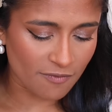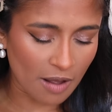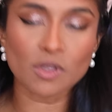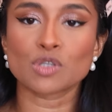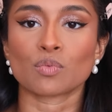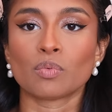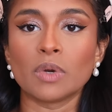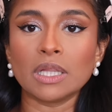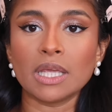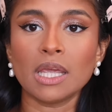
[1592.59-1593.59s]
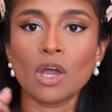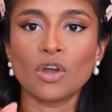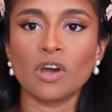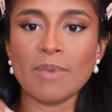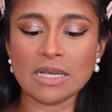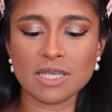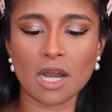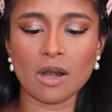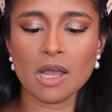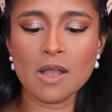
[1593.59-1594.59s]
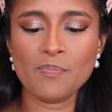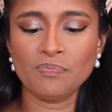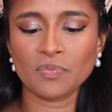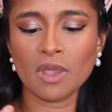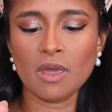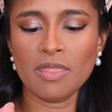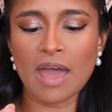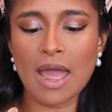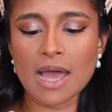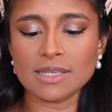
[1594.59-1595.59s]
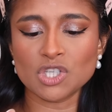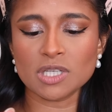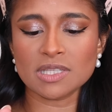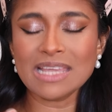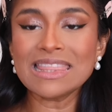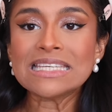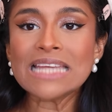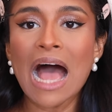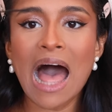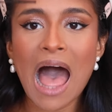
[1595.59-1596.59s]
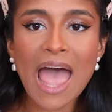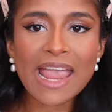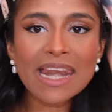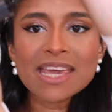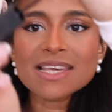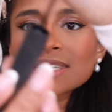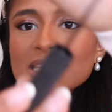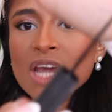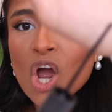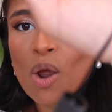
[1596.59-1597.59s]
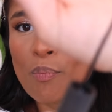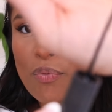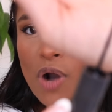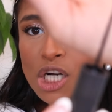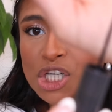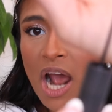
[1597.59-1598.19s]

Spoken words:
found this really good mascara that has just like the tiniest brush